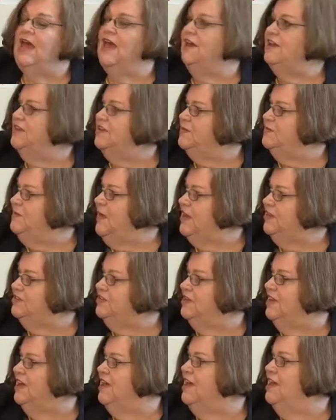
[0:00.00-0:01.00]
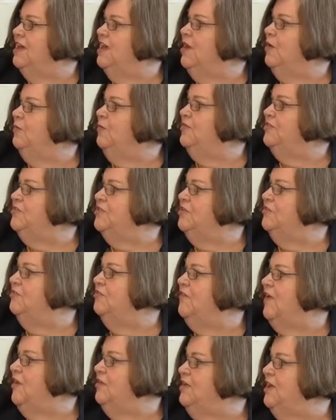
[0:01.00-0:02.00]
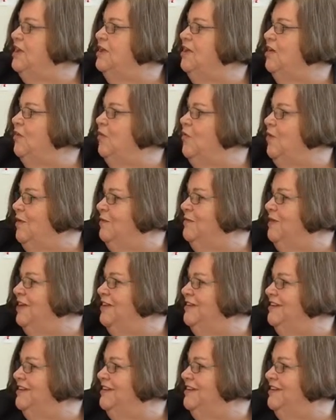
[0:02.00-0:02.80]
And especially with new voting equipment.